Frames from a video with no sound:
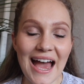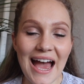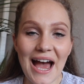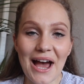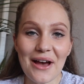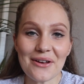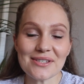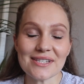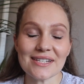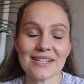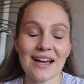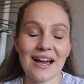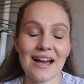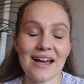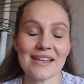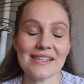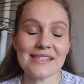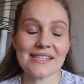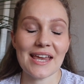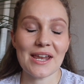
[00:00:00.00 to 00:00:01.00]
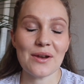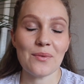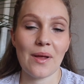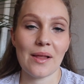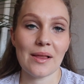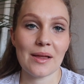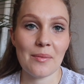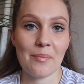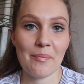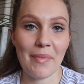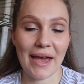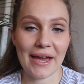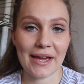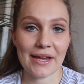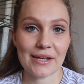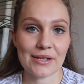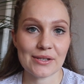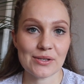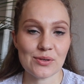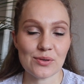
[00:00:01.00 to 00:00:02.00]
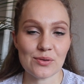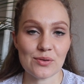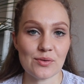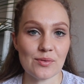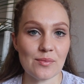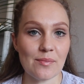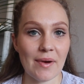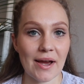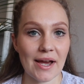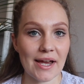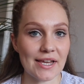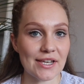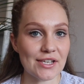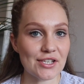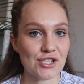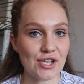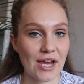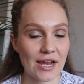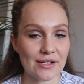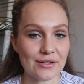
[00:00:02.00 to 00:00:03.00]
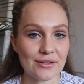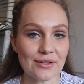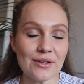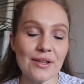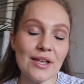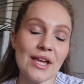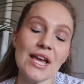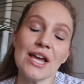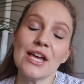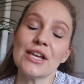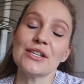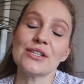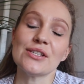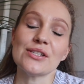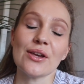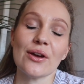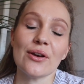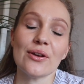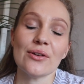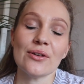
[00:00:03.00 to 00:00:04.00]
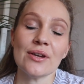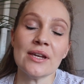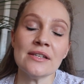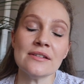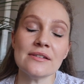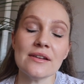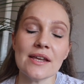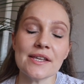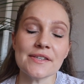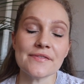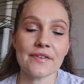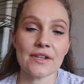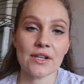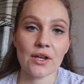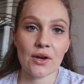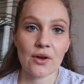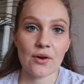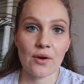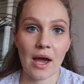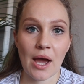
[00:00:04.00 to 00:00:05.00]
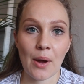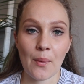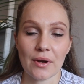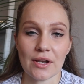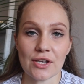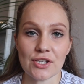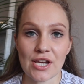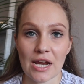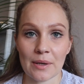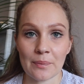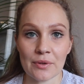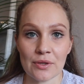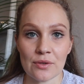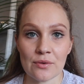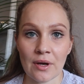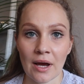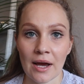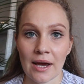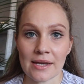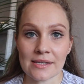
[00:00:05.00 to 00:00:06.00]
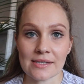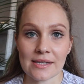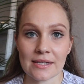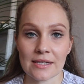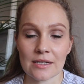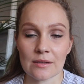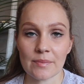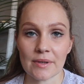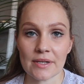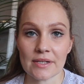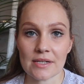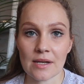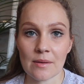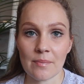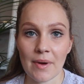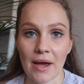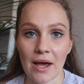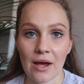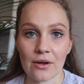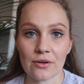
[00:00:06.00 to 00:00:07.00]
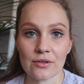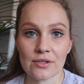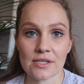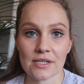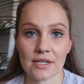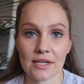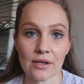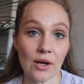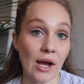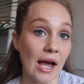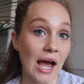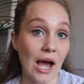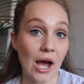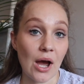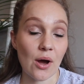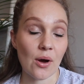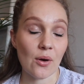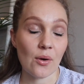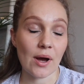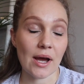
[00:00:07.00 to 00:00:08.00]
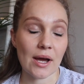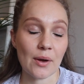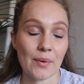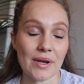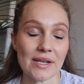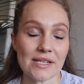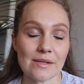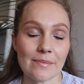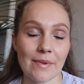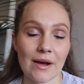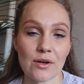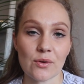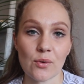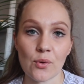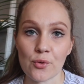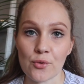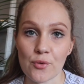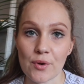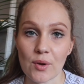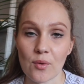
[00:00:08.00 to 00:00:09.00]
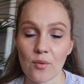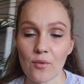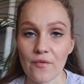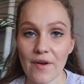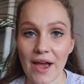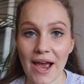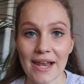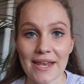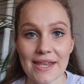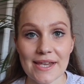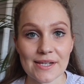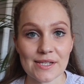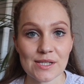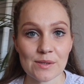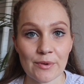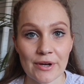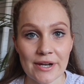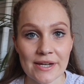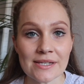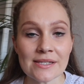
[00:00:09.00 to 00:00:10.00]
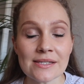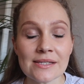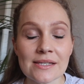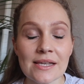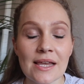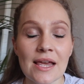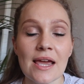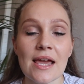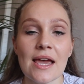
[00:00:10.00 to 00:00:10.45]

How's it guys, and welcome back to my channel. So in today's video I want to chat with you guys a little bit about how I went about ordering off AliExpress.